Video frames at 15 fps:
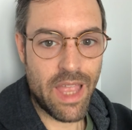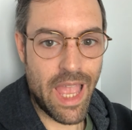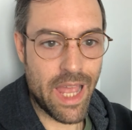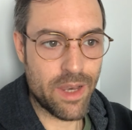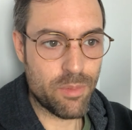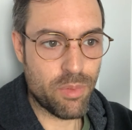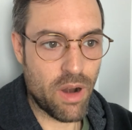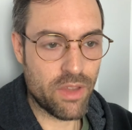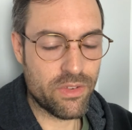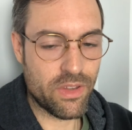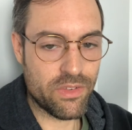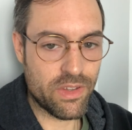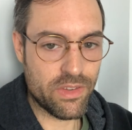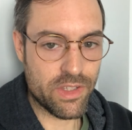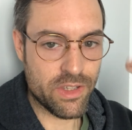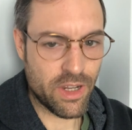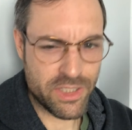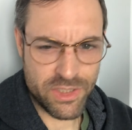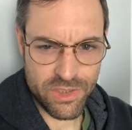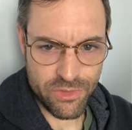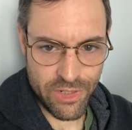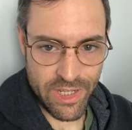and processing the
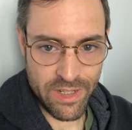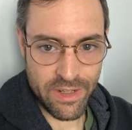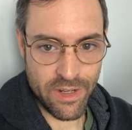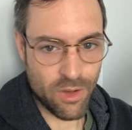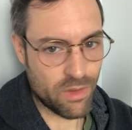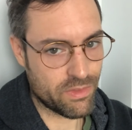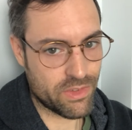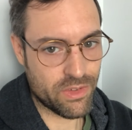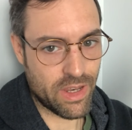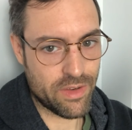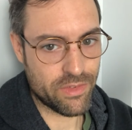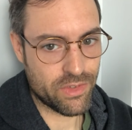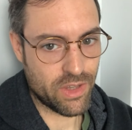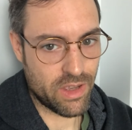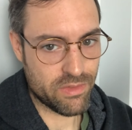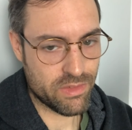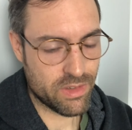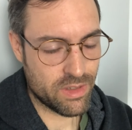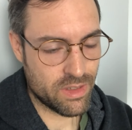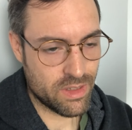touch screen and all this kind of stuff.